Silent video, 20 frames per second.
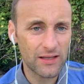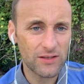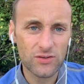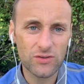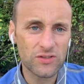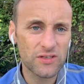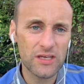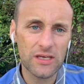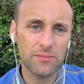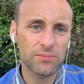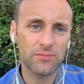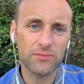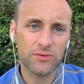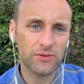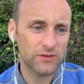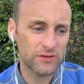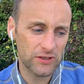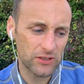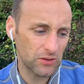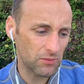just keep
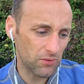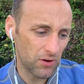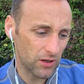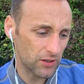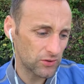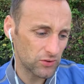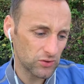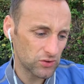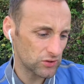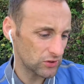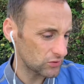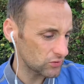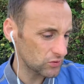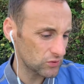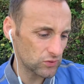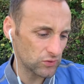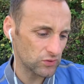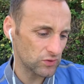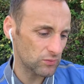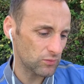continuing on. It
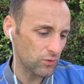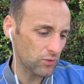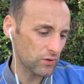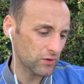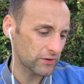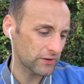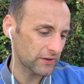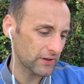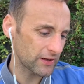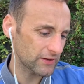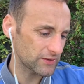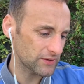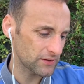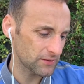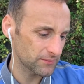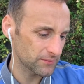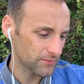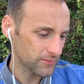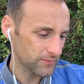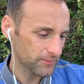just doesn't work like that, you know.